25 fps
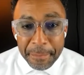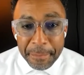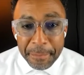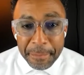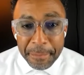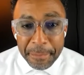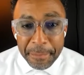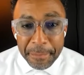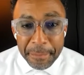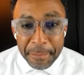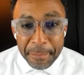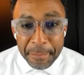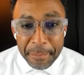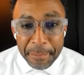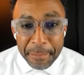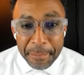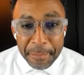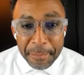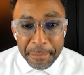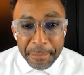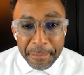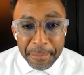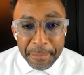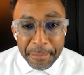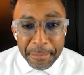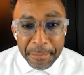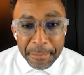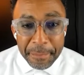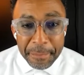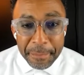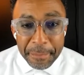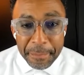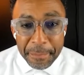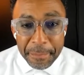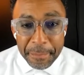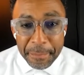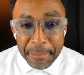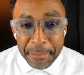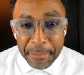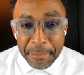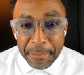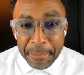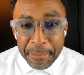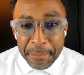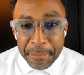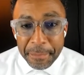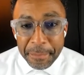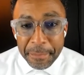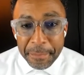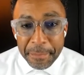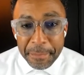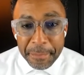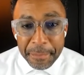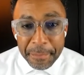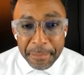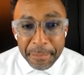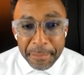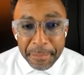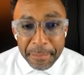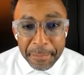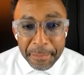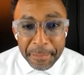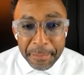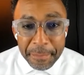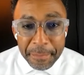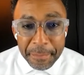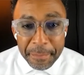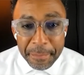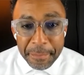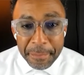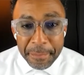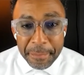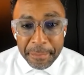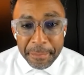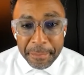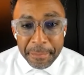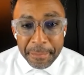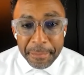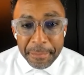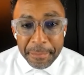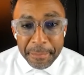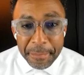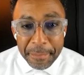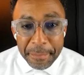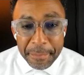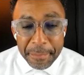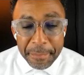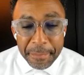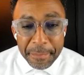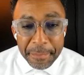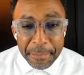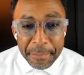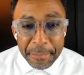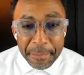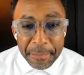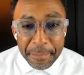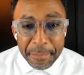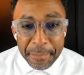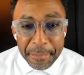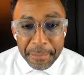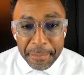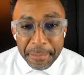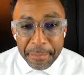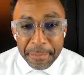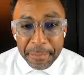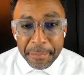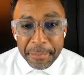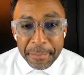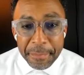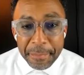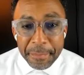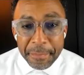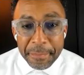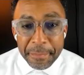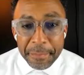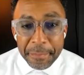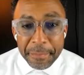No words are spoken by the person on screen.